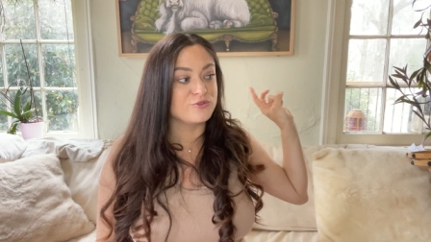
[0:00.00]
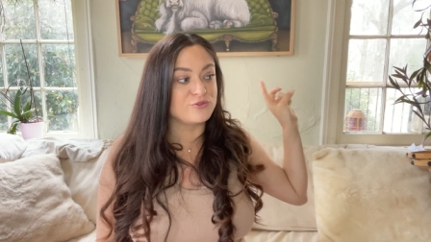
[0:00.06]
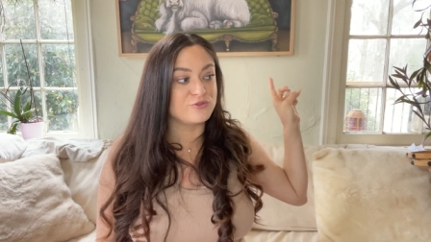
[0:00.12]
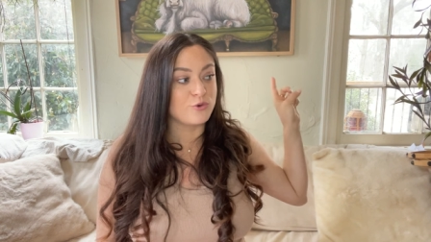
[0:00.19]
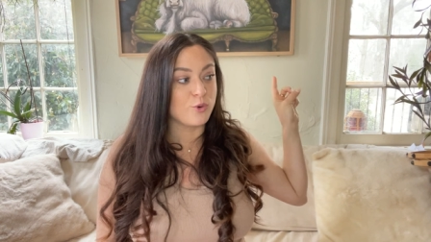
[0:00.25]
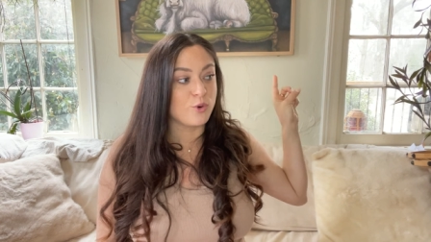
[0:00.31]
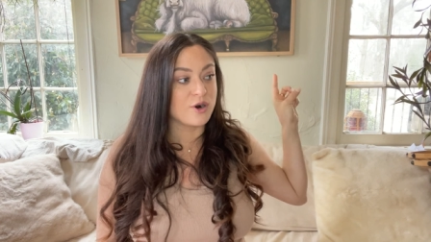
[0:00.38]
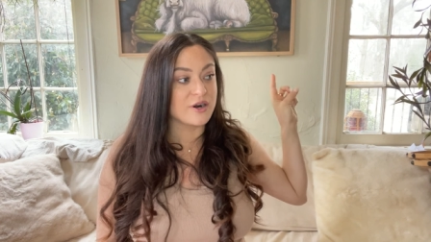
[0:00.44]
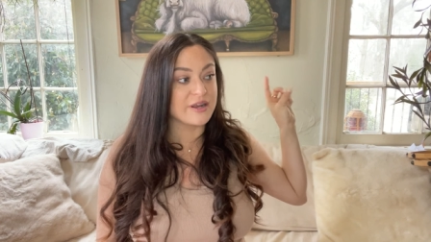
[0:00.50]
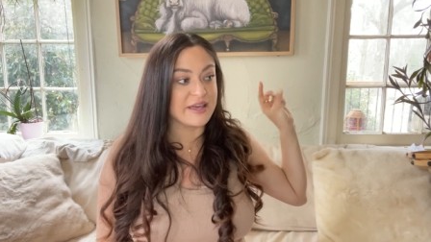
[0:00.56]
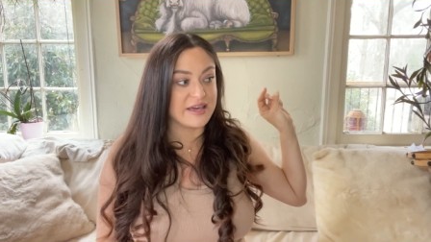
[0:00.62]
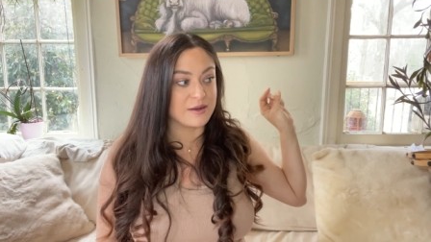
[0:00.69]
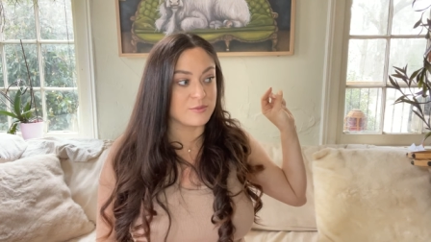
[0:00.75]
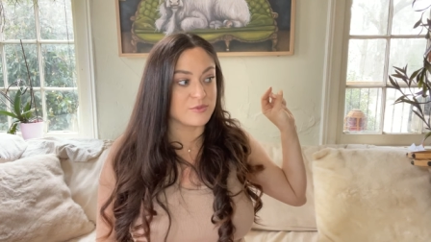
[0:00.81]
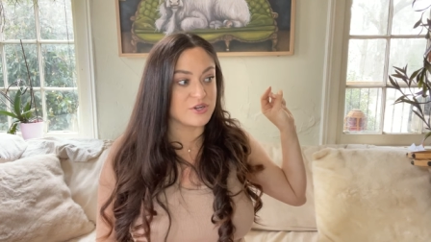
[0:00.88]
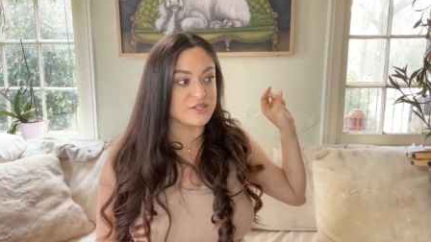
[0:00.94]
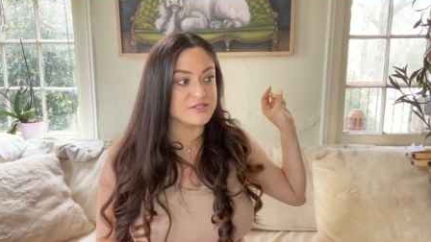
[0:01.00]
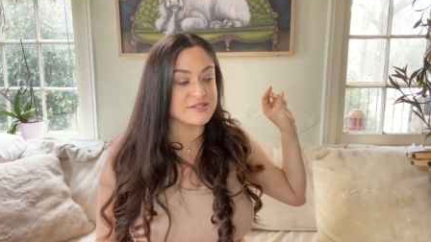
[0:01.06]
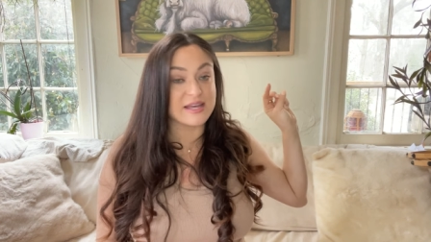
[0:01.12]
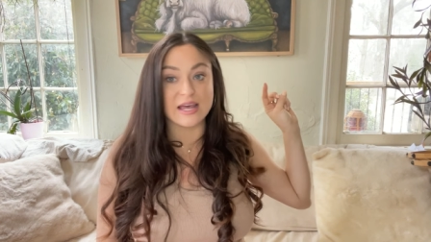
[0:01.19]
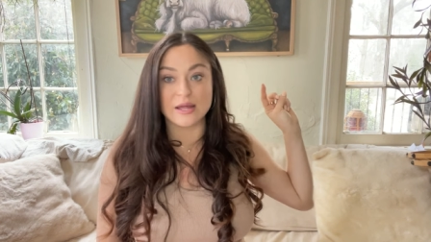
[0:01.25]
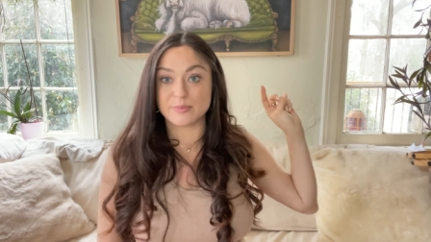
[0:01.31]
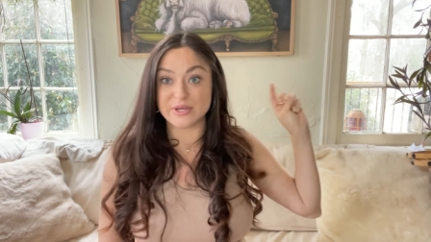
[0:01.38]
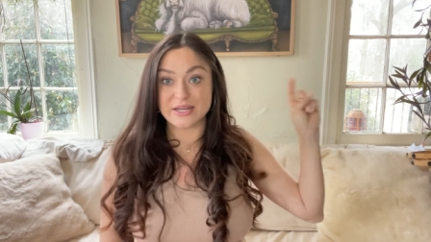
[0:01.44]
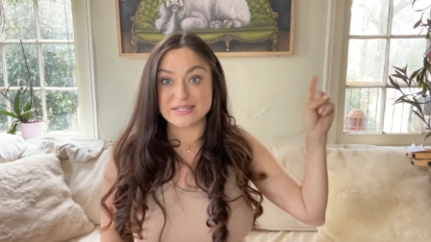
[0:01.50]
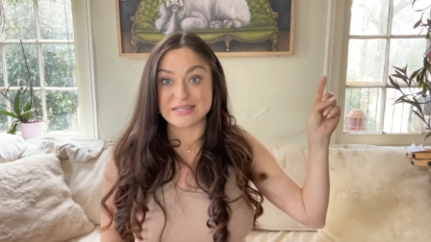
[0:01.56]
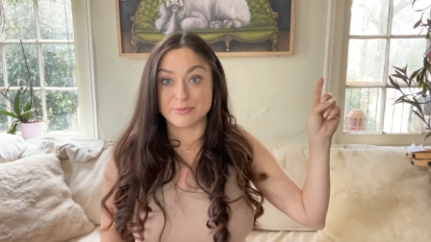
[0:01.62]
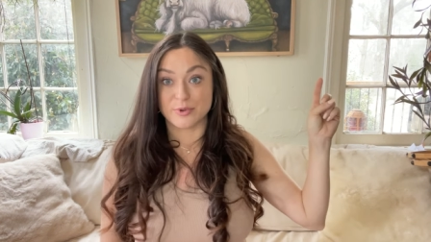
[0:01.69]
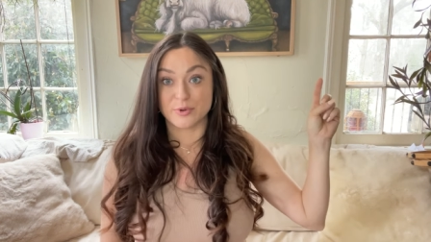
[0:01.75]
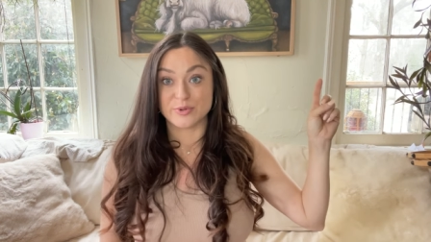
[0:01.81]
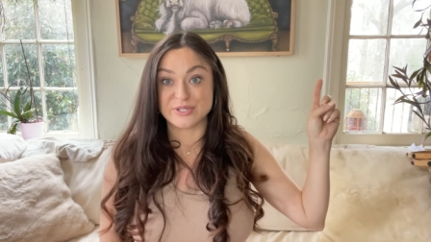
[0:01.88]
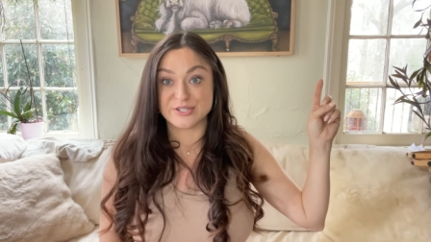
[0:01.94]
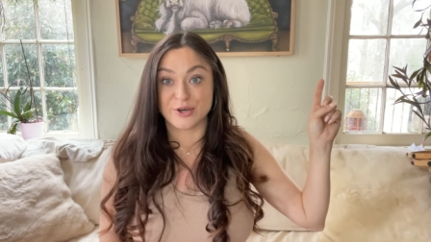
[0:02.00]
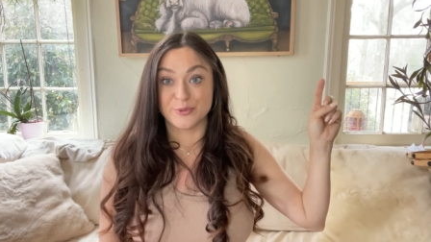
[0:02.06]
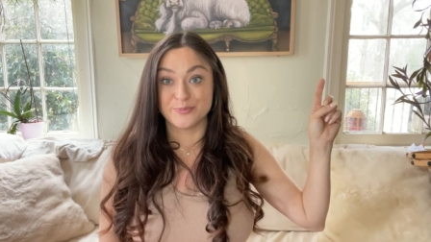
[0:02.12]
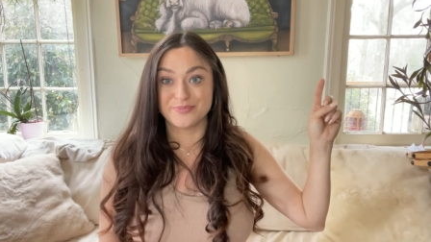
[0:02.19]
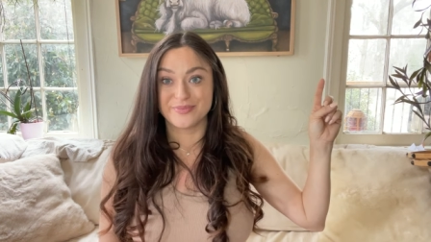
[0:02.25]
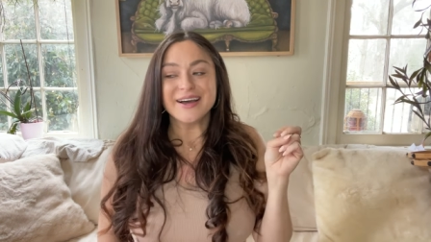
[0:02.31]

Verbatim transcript: four cameras and because I'm always home.